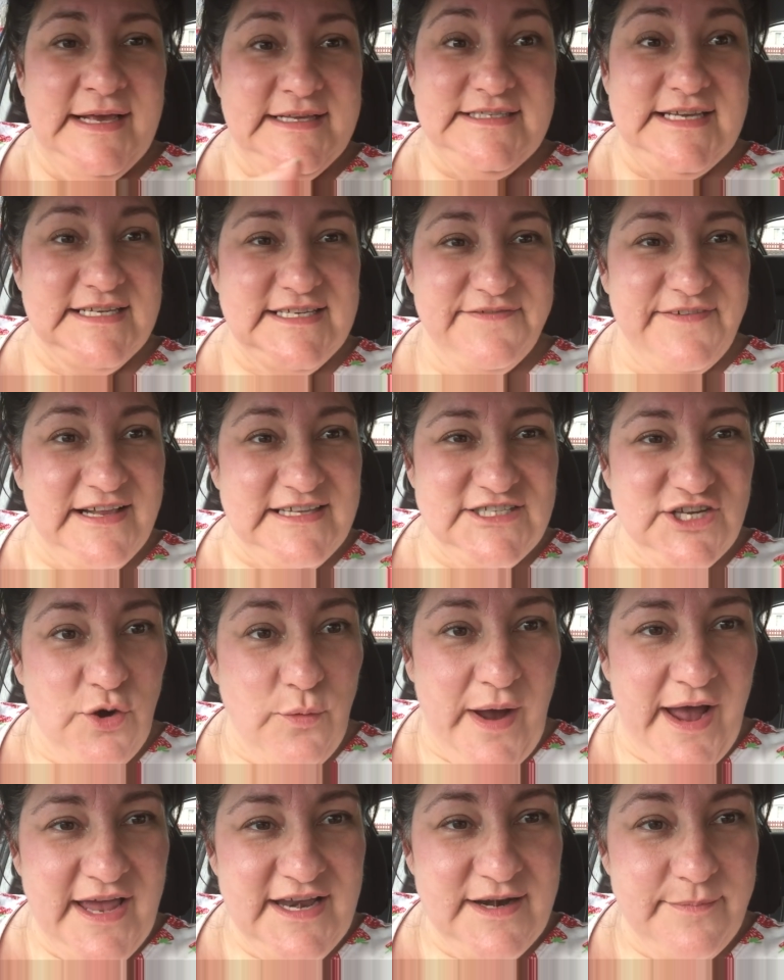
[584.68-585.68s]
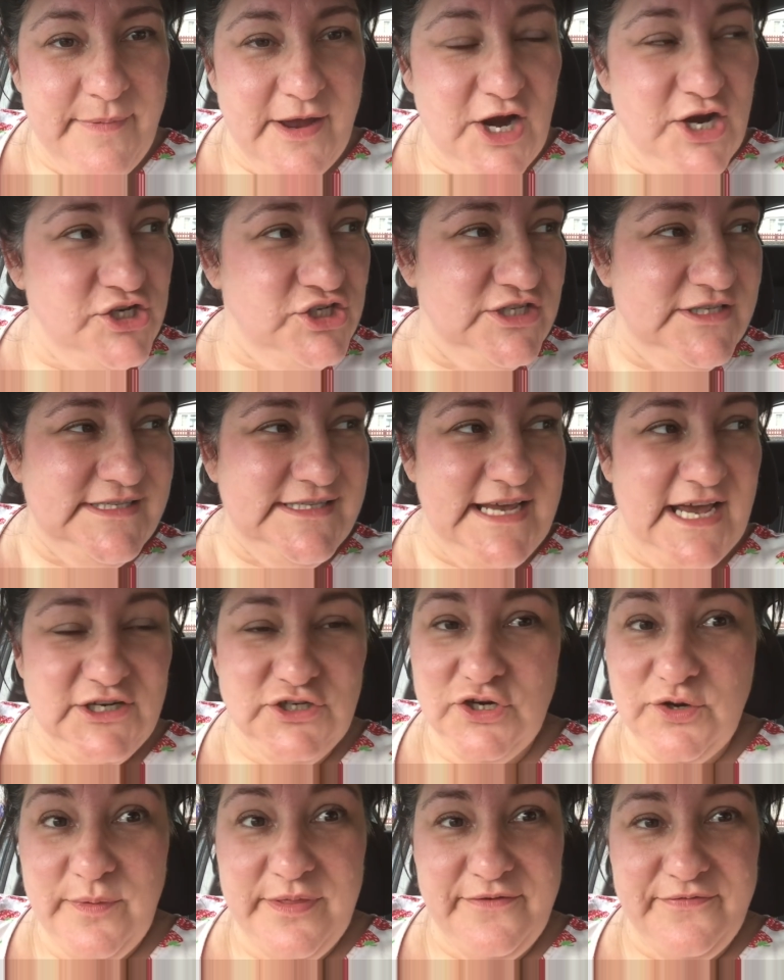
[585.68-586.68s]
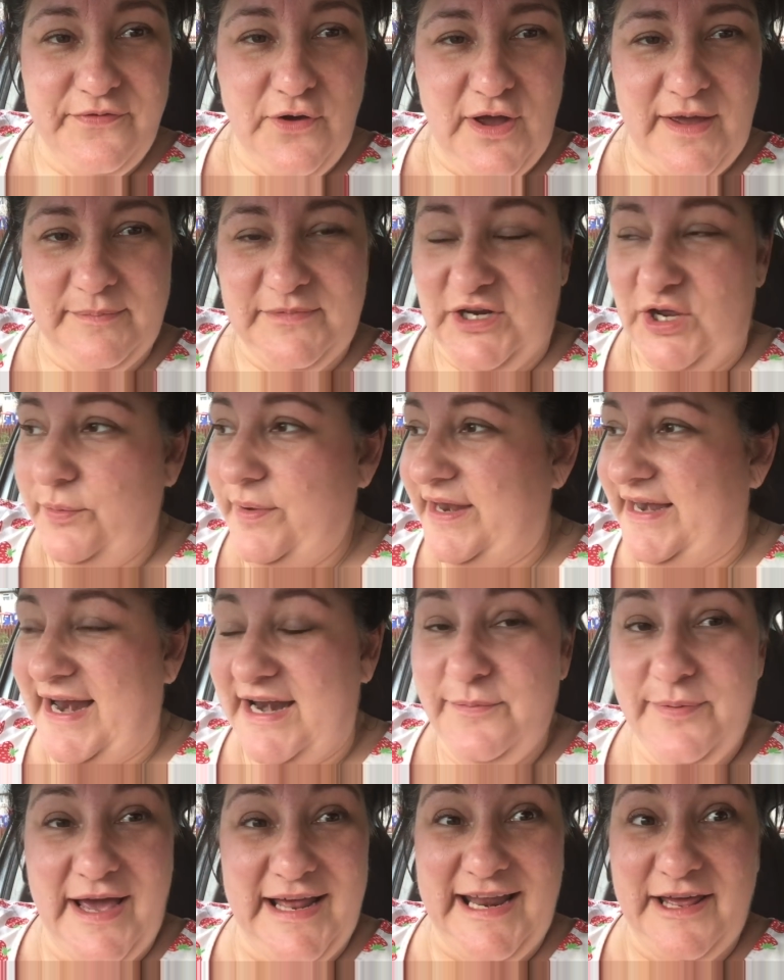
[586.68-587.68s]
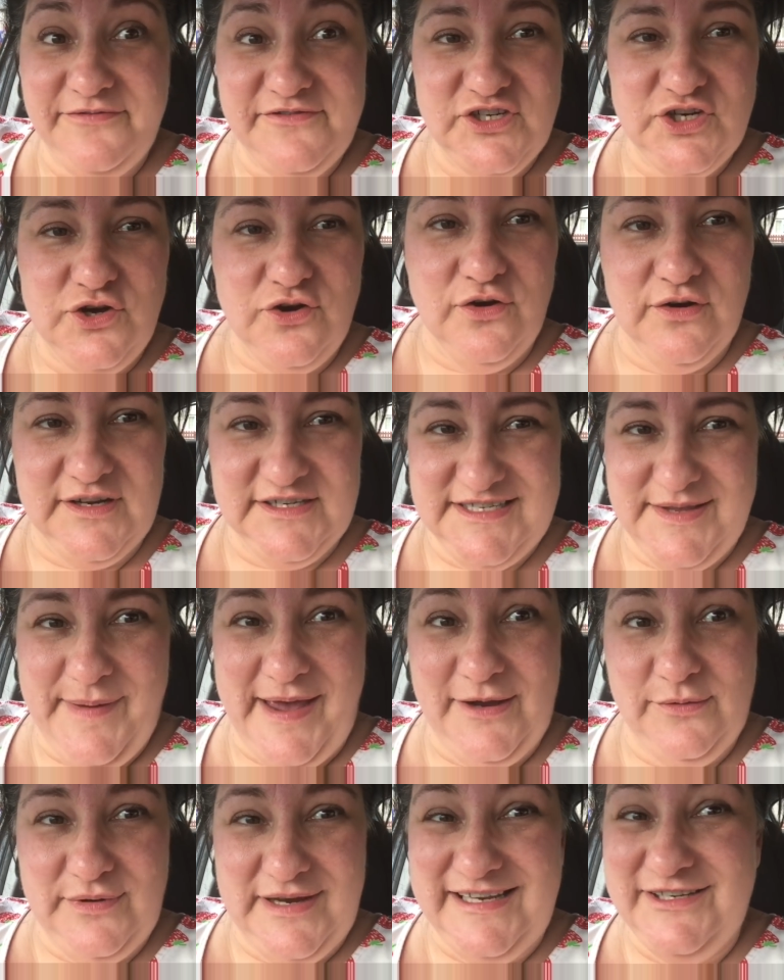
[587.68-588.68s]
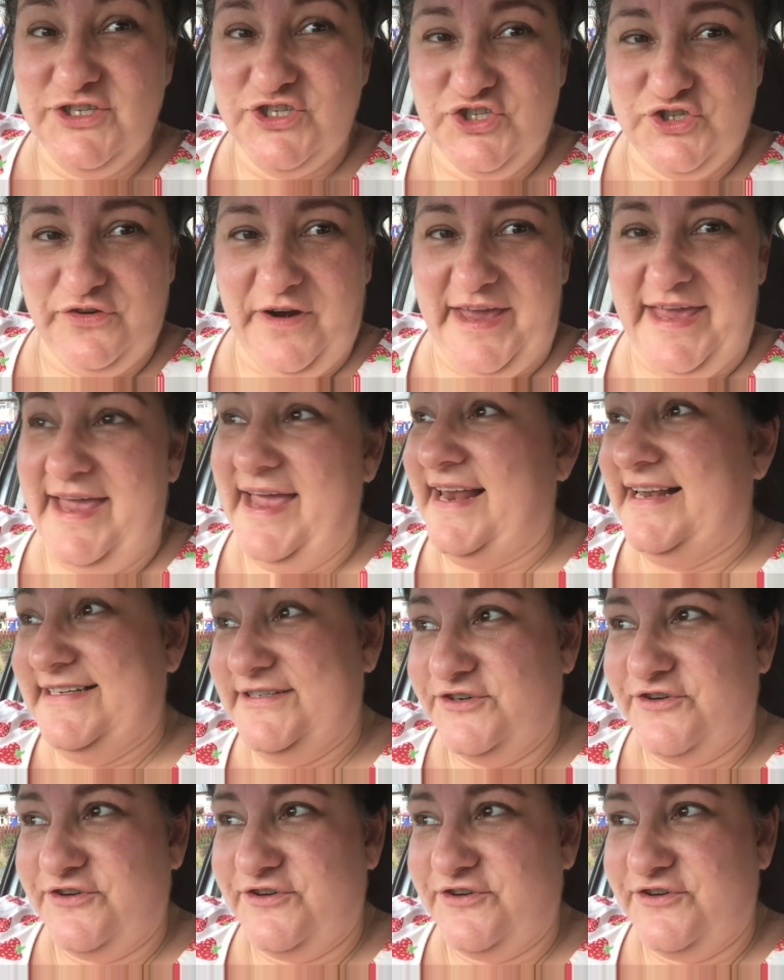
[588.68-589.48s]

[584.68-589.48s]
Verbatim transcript: It's because I've had to go out in an emergency. I don't know what the fuck I'm doing. Anyway, I'll have to go because I'm out in street in